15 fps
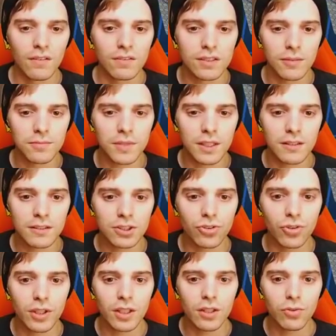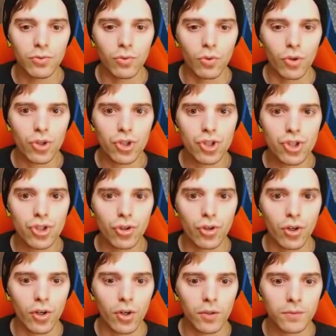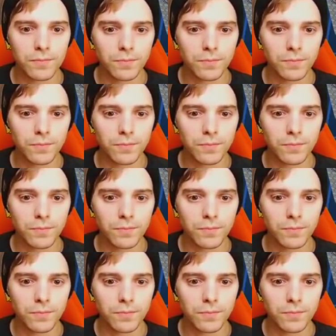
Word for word: something tricky for sure.